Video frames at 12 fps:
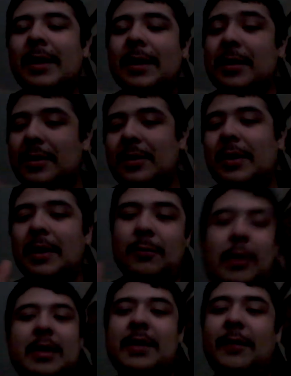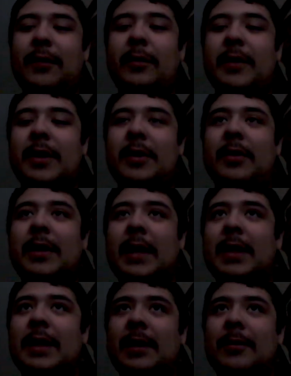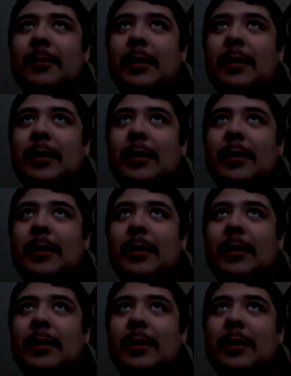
Because you could have watched the full video and ended it